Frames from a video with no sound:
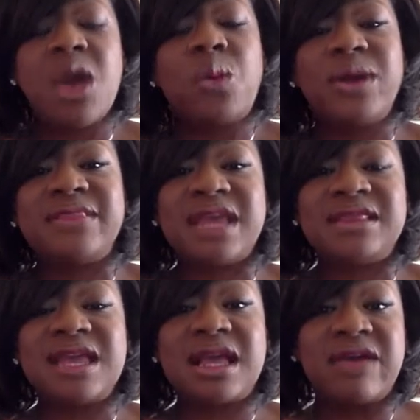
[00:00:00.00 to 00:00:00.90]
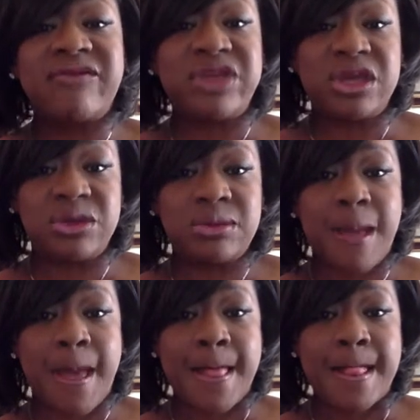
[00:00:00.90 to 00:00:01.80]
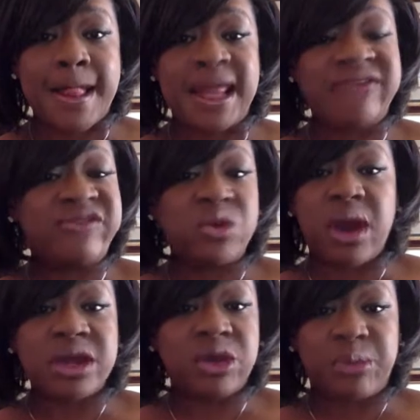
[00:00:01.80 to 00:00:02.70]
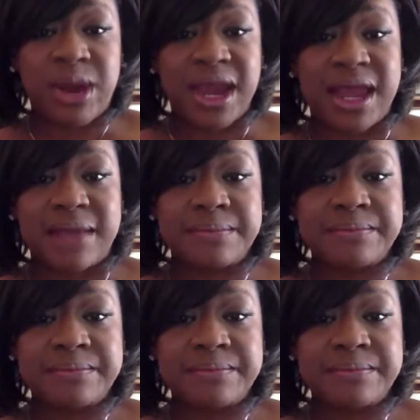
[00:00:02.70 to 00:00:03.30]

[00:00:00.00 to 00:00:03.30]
When they think of you, if you are your brand,